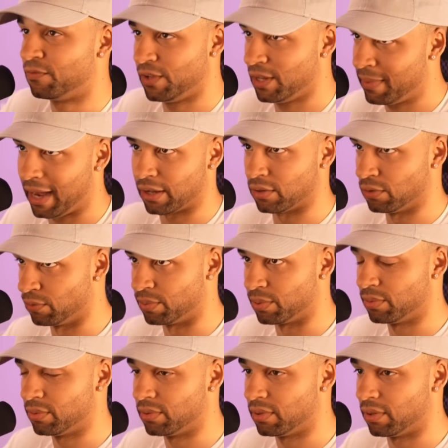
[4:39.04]
feedback loop,
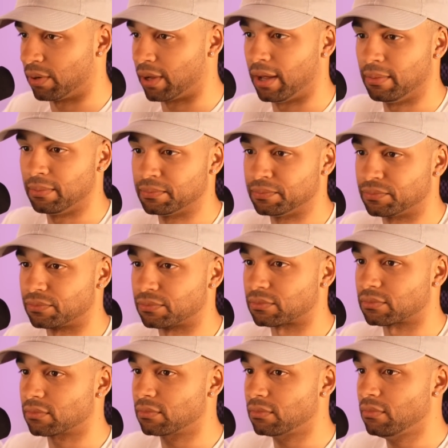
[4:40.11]
okay?
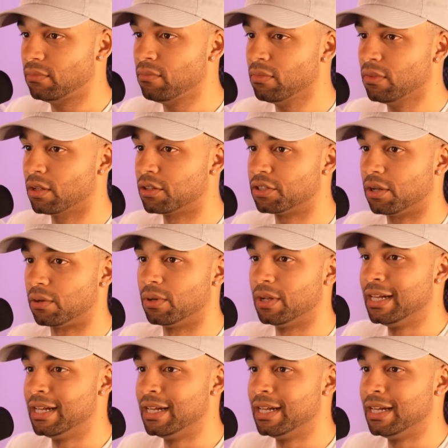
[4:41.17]
So,